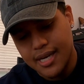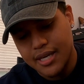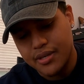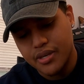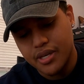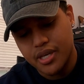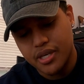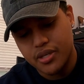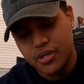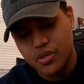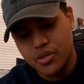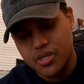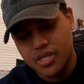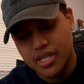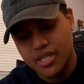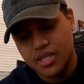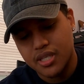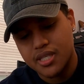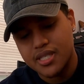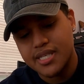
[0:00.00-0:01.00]
you can use
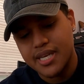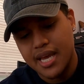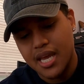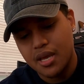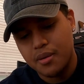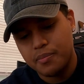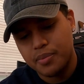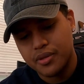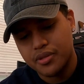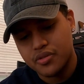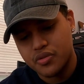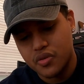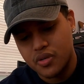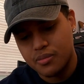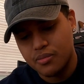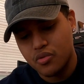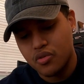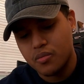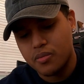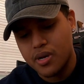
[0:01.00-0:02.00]
either tape to
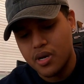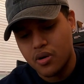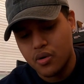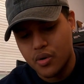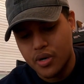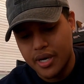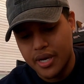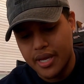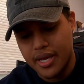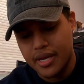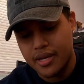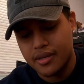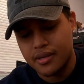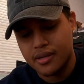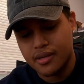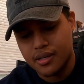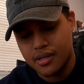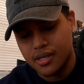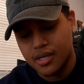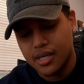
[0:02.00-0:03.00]
remove it or a
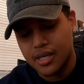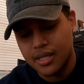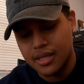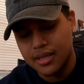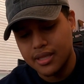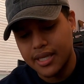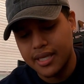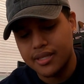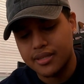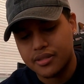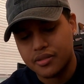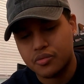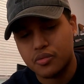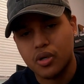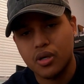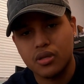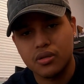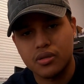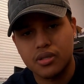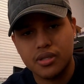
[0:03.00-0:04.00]
lint
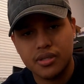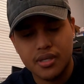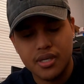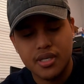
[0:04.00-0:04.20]
roller,